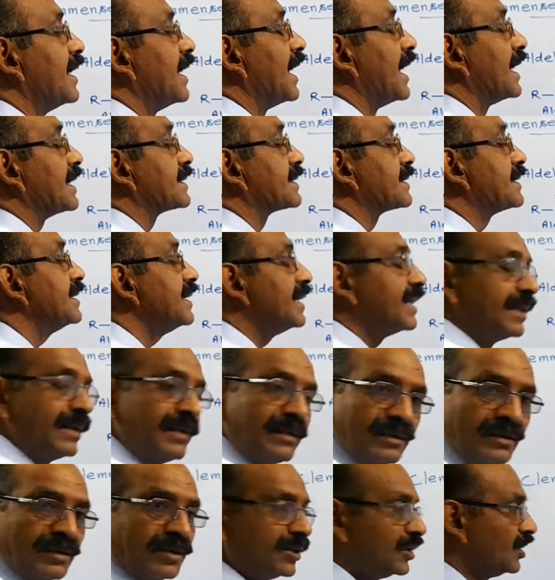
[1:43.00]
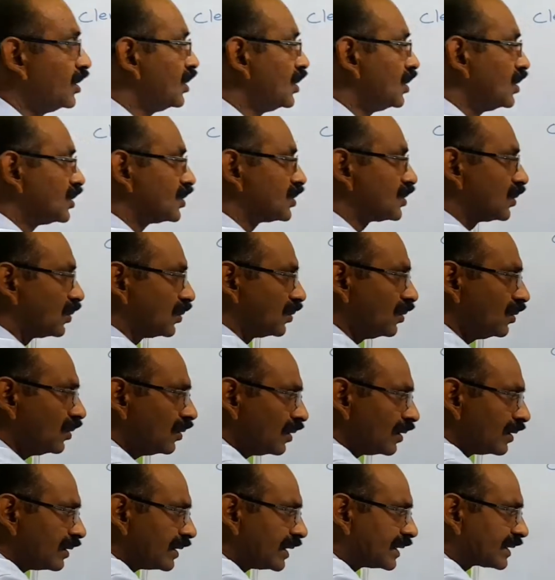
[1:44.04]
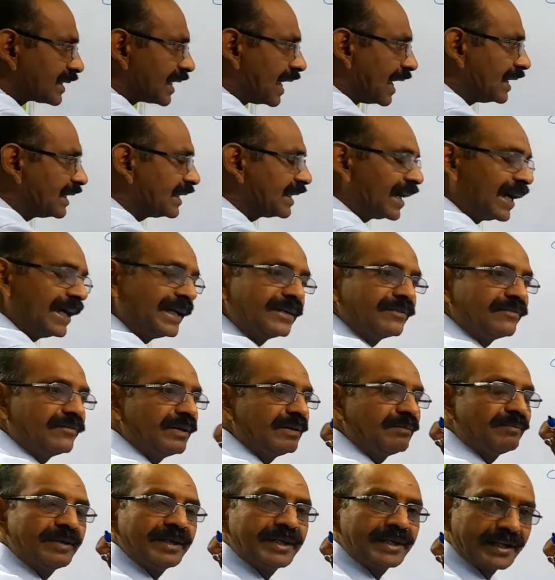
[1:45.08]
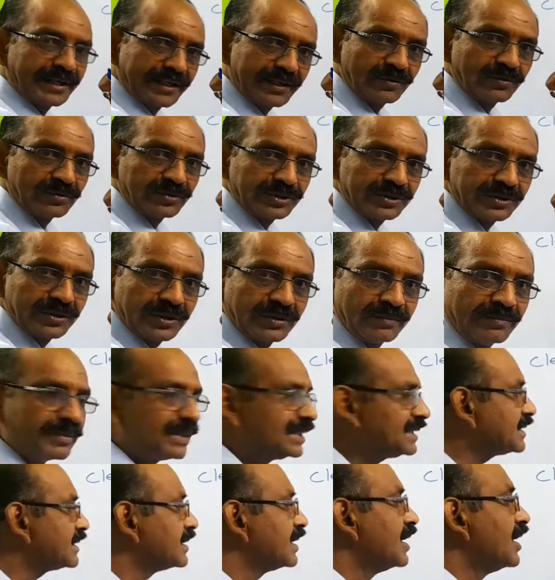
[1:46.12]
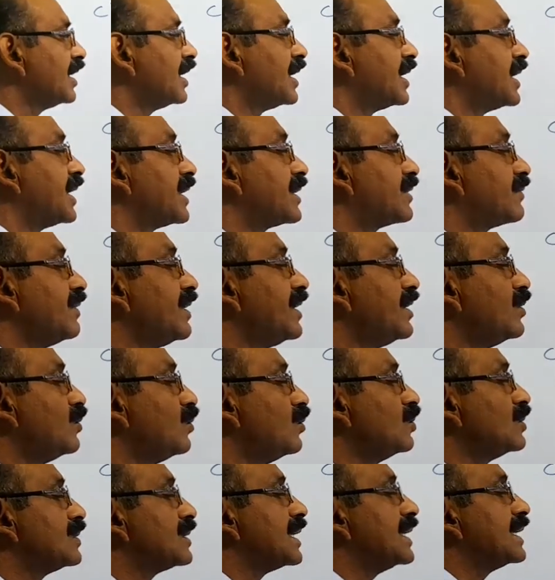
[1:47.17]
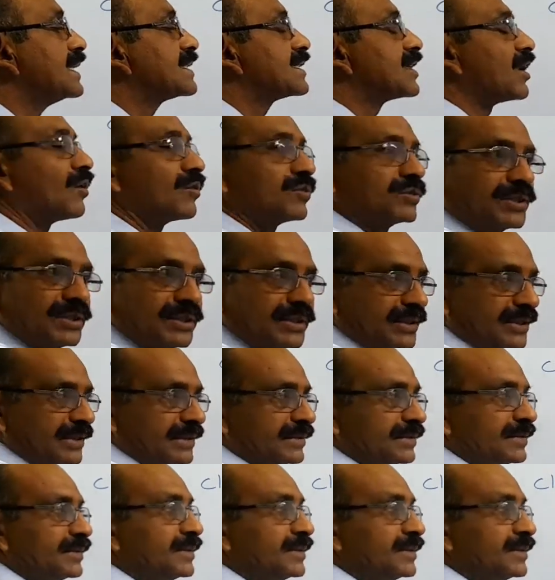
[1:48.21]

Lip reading: HCl, so this aldehyde will be reduced, means it will lose its oxygen